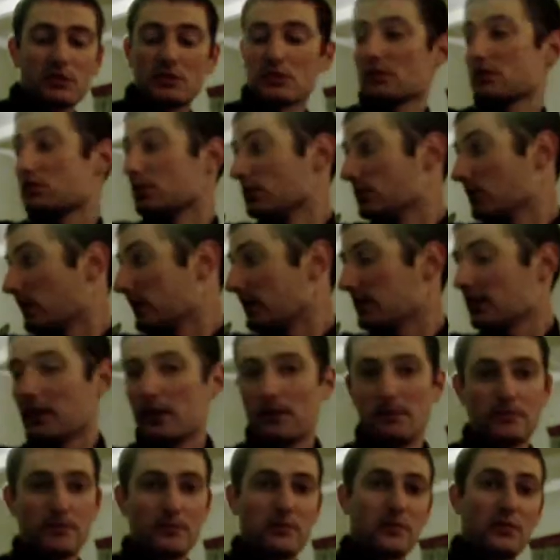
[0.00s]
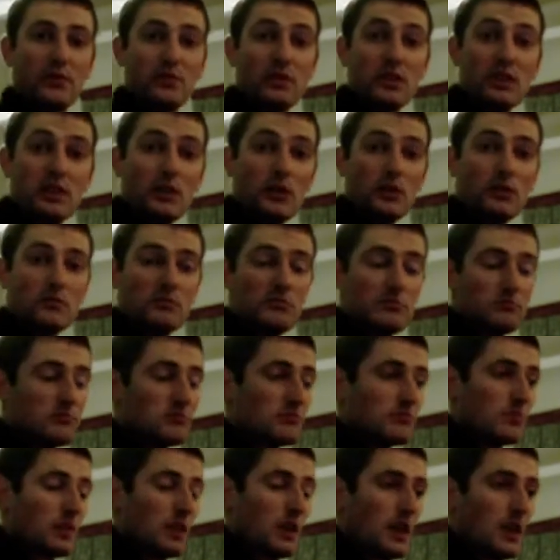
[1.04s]
just do a video,
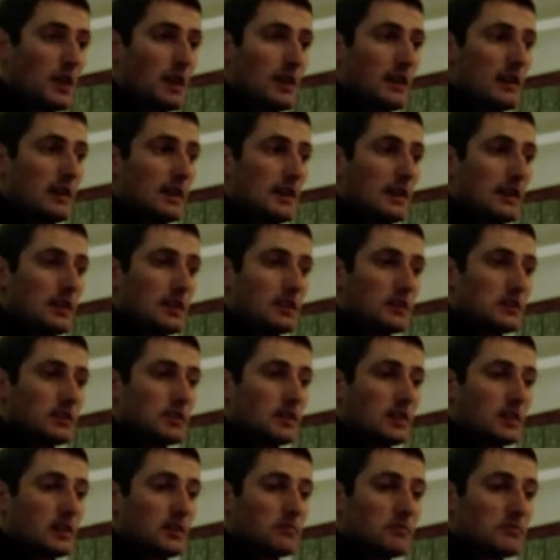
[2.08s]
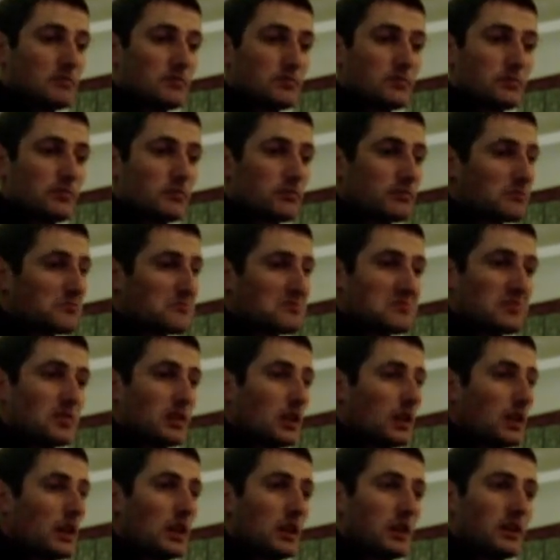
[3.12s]
and
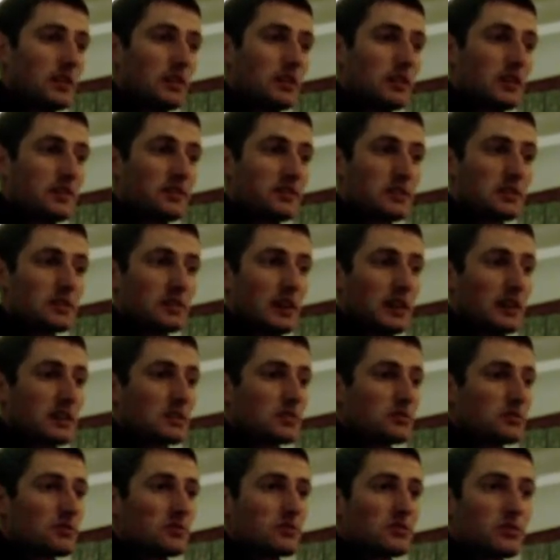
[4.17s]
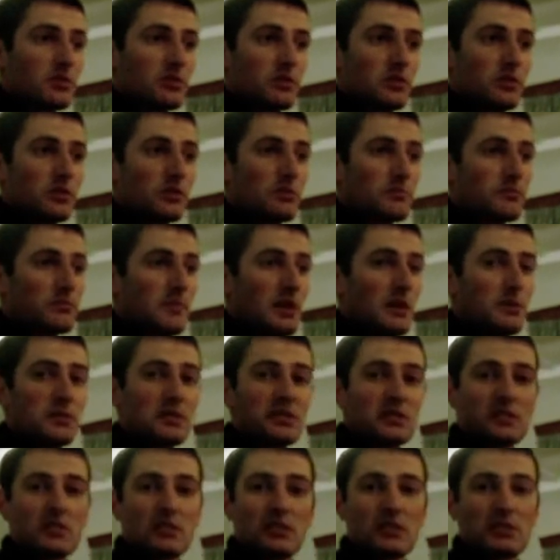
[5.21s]
nothing like a tutorial, maybe
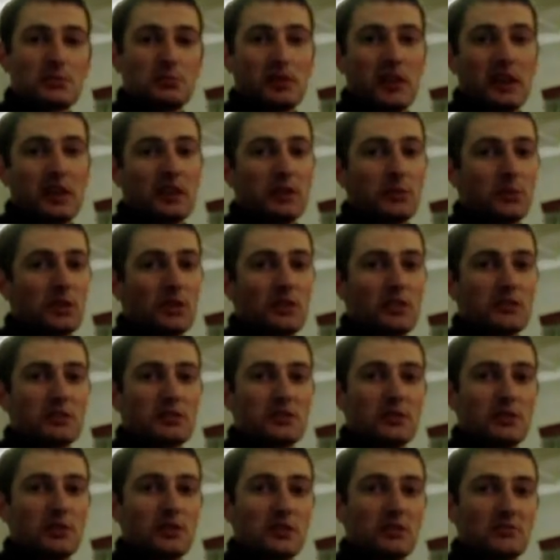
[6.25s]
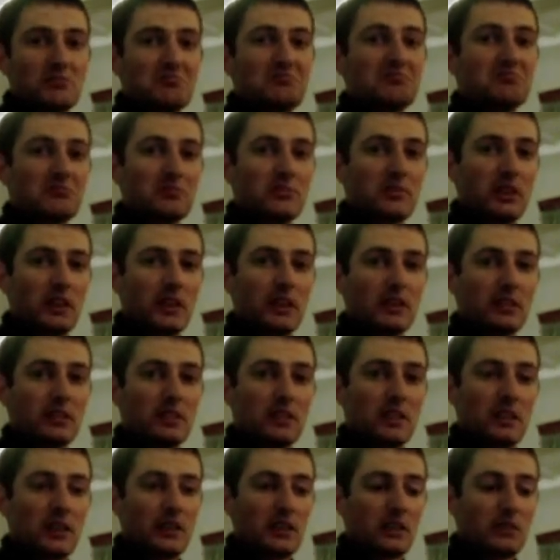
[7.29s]
just explaining what I was doing,
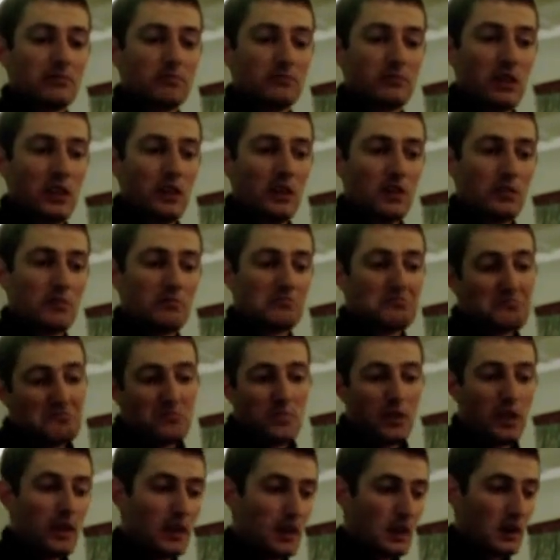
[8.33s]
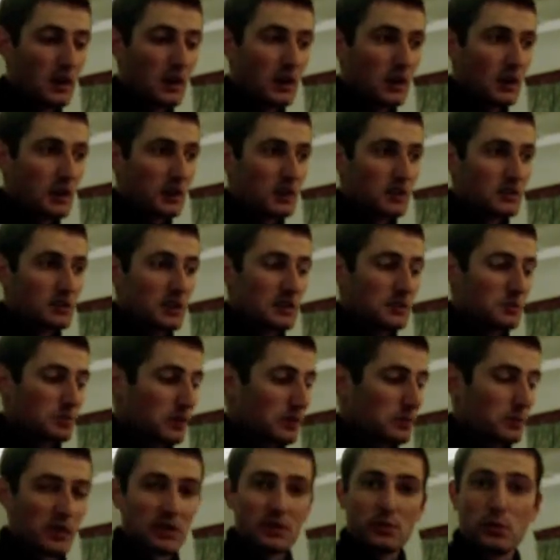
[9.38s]
and yeah. So that's
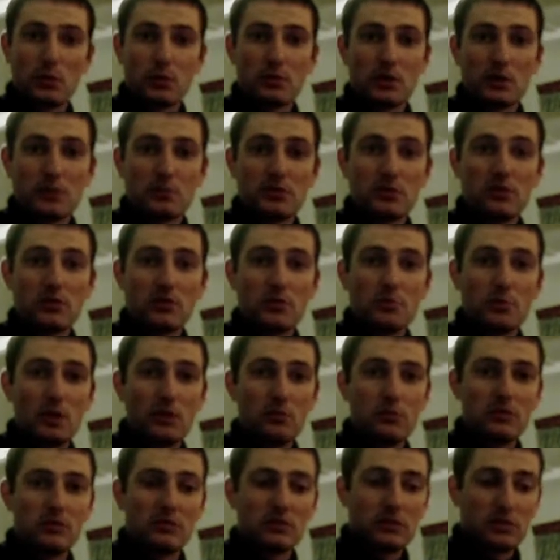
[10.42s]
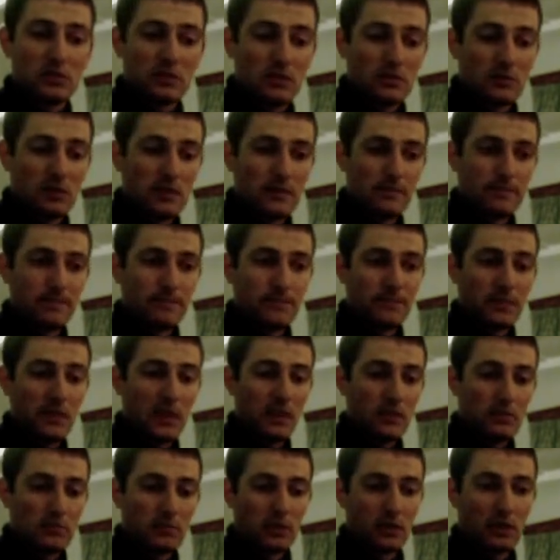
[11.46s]
pretty much what we're up to at the moment. So
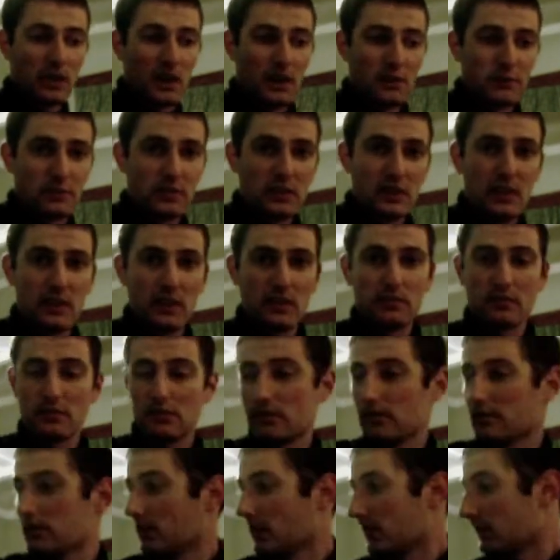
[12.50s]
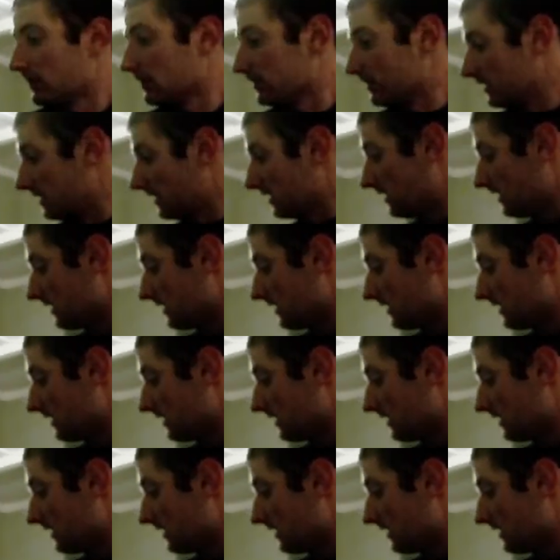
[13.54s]
yeah, look out for that. And